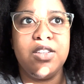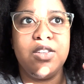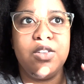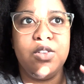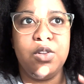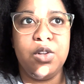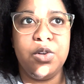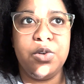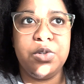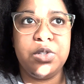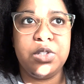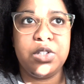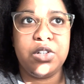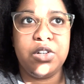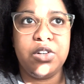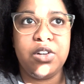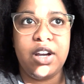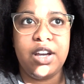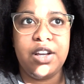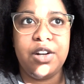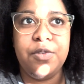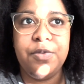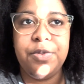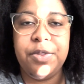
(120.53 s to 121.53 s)
closer,
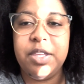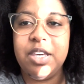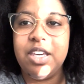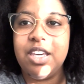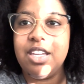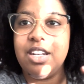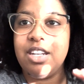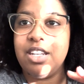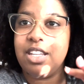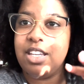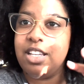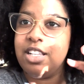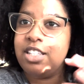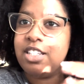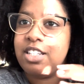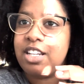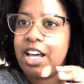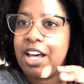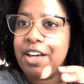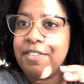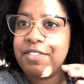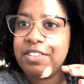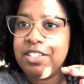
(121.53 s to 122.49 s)
I don't think it needs to have a